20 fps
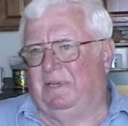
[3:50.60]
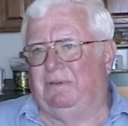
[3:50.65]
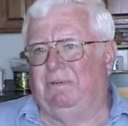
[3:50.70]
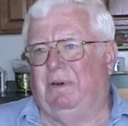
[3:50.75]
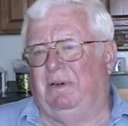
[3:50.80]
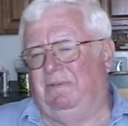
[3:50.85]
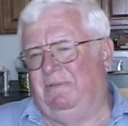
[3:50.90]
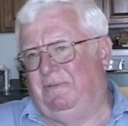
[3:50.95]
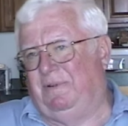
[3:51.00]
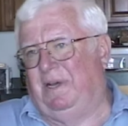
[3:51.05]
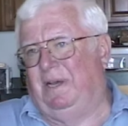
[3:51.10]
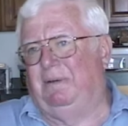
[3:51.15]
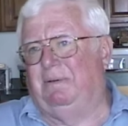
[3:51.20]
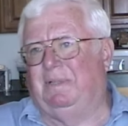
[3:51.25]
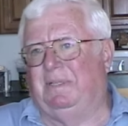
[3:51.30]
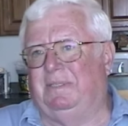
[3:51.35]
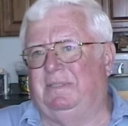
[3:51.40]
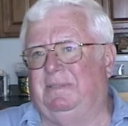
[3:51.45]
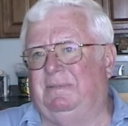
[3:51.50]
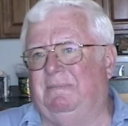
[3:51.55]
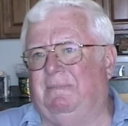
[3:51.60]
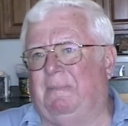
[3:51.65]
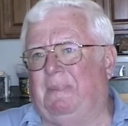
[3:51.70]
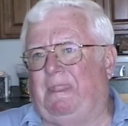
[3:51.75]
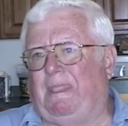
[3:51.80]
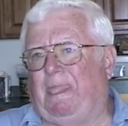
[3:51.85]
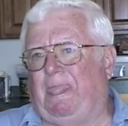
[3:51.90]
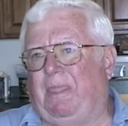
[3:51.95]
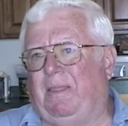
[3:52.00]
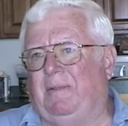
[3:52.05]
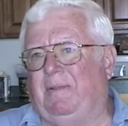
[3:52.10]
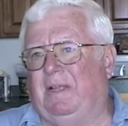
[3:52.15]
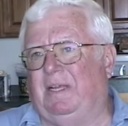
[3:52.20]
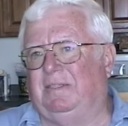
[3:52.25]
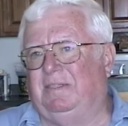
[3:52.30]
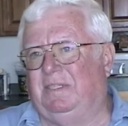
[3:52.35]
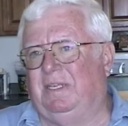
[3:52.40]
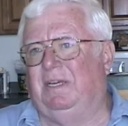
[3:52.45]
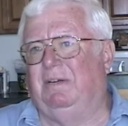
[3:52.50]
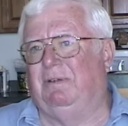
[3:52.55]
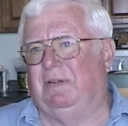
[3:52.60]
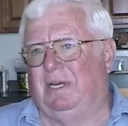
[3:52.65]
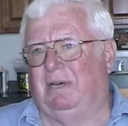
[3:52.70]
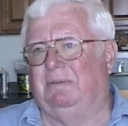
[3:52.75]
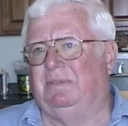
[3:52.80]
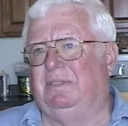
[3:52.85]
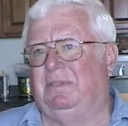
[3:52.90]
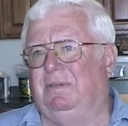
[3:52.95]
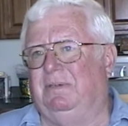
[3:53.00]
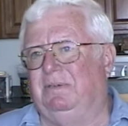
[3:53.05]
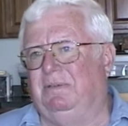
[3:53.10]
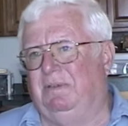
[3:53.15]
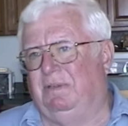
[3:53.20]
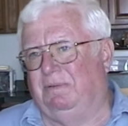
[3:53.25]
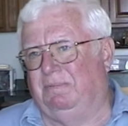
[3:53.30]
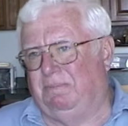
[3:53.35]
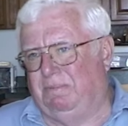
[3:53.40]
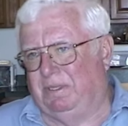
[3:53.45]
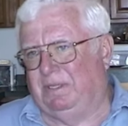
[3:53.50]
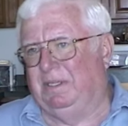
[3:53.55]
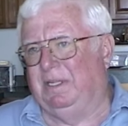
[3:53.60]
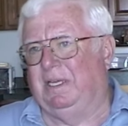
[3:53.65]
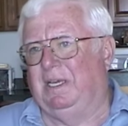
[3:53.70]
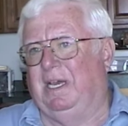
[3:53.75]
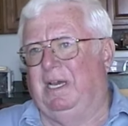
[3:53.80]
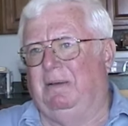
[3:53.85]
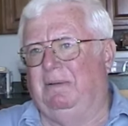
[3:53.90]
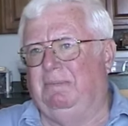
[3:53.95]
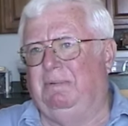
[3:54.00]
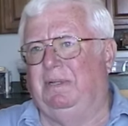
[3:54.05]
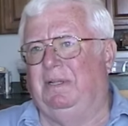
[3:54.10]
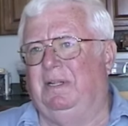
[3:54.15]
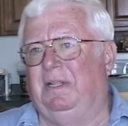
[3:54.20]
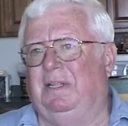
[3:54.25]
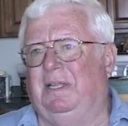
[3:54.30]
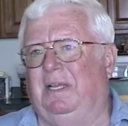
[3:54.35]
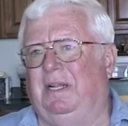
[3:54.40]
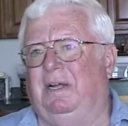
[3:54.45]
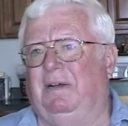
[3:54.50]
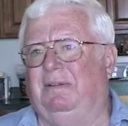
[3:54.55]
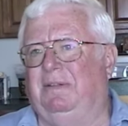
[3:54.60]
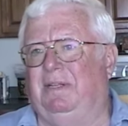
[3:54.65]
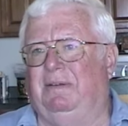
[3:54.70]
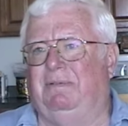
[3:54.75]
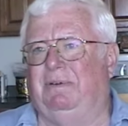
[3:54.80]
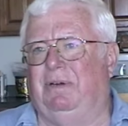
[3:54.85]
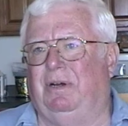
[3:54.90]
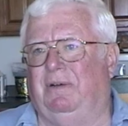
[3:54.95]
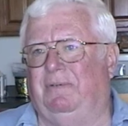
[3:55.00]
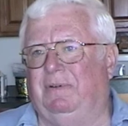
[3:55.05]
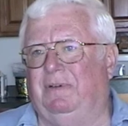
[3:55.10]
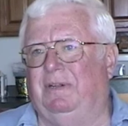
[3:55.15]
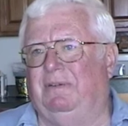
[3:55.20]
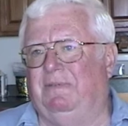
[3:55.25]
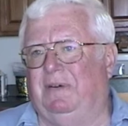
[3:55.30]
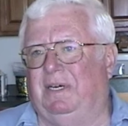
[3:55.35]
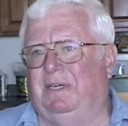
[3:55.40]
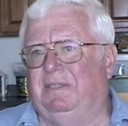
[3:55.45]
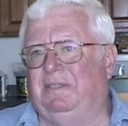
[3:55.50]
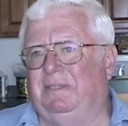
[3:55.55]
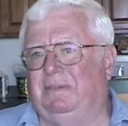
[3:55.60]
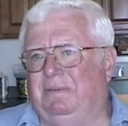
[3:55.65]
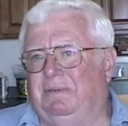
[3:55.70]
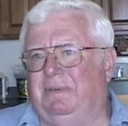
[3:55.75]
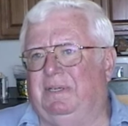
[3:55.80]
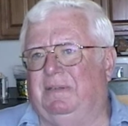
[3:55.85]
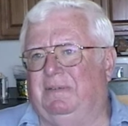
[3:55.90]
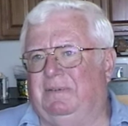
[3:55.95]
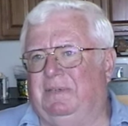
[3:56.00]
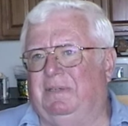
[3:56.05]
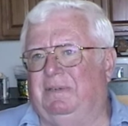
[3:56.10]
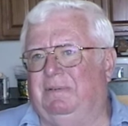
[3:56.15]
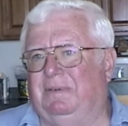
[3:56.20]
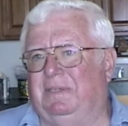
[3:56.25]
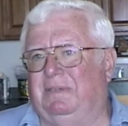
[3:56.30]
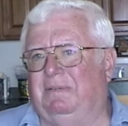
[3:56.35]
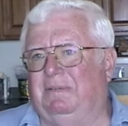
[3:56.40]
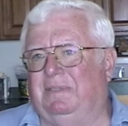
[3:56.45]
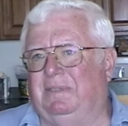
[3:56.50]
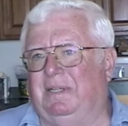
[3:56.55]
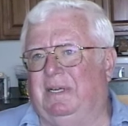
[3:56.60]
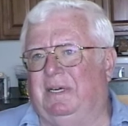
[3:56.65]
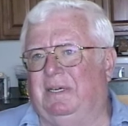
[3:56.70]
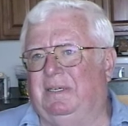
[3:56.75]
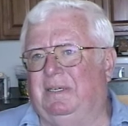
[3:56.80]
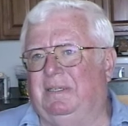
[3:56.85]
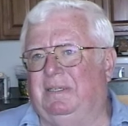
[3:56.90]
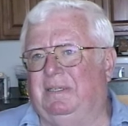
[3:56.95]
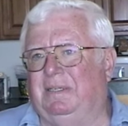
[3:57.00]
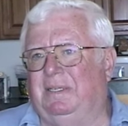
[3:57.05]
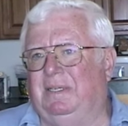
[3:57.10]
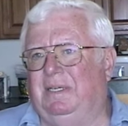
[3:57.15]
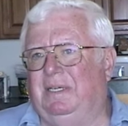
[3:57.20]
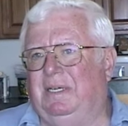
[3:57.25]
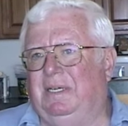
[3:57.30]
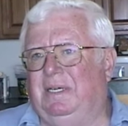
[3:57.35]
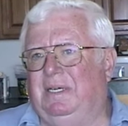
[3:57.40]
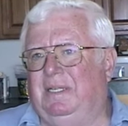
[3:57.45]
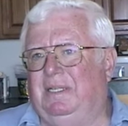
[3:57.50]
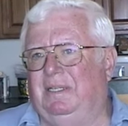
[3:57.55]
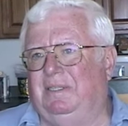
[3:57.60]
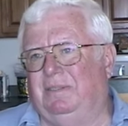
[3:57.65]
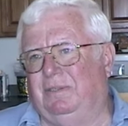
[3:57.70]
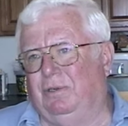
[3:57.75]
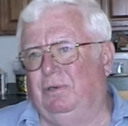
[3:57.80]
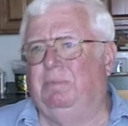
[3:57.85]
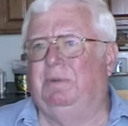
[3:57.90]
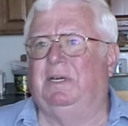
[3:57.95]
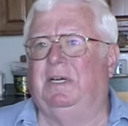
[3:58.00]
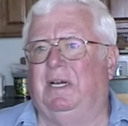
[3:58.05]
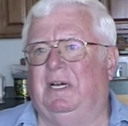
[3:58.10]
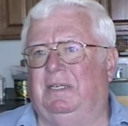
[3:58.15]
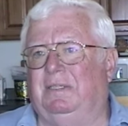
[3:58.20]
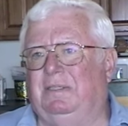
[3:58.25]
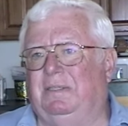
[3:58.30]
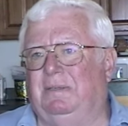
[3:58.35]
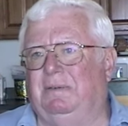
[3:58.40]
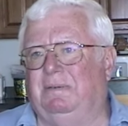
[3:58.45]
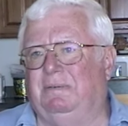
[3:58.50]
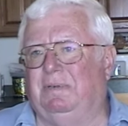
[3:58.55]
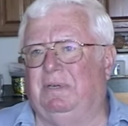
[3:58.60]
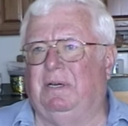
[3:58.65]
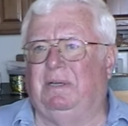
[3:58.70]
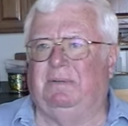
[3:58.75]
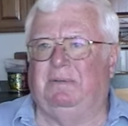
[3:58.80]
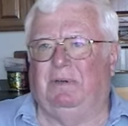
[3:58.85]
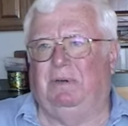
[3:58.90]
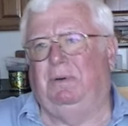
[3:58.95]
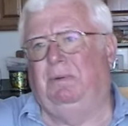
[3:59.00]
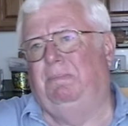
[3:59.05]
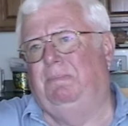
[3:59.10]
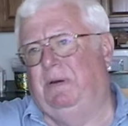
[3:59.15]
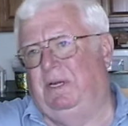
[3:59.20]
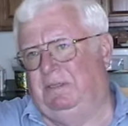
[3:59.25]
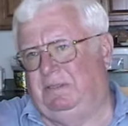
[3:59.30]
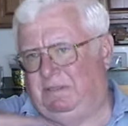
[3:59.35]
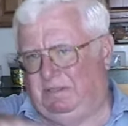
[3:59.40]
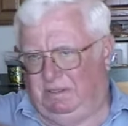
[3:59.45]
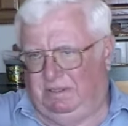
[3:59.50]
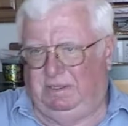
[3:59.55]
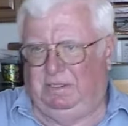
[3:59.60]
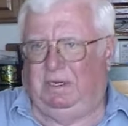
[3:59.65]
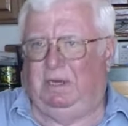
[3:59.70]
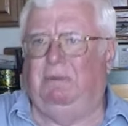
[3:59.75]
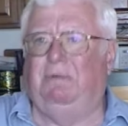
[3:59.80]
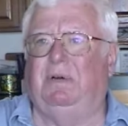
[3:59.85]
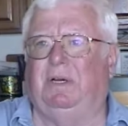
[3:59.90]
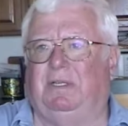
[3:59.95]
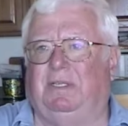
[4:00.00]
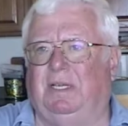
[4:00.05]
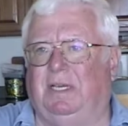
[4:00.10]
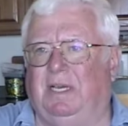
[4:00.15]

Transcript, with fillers: they go out and fly with us, and they'd see what I was doing, you know, putting the cap, and putting the thing out, and they were offering advice or whatever, you know, what it was like, and the scuba guys. So we're all the whole bunch. We all